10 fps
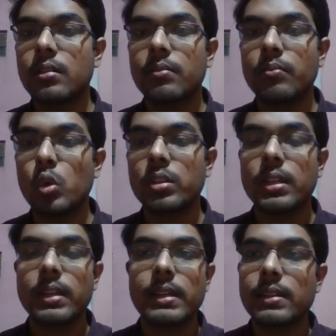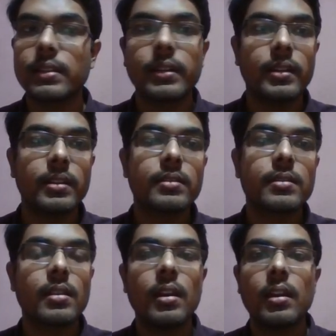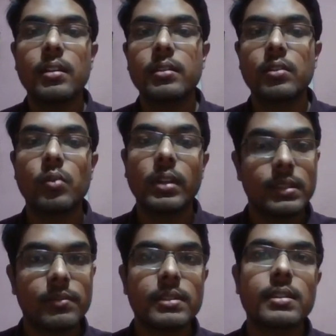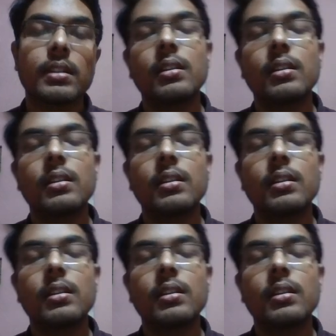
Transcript: more than 18 credits in one semester.